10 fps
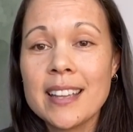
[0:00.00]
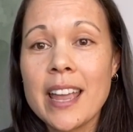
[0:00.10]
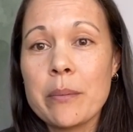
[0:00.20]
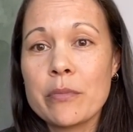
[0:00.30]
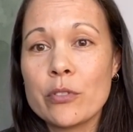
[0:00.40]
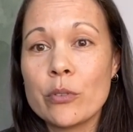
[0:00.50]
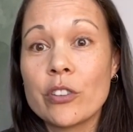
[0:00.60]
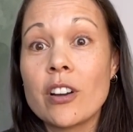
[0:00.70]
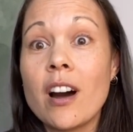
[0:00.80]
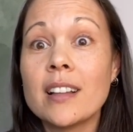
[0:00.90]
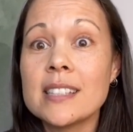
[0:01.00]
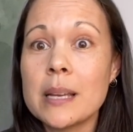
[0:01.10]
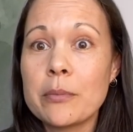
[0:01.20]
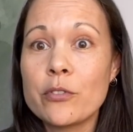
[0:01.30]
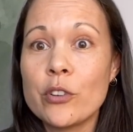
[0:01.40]
came through, or the
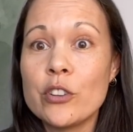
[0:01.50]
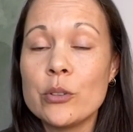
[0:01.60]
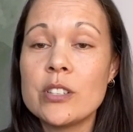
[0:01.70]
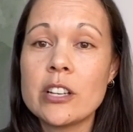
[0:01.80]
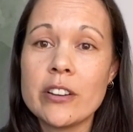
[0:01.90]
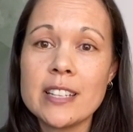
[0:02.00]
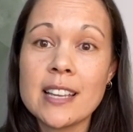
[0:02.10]
concept for a new series,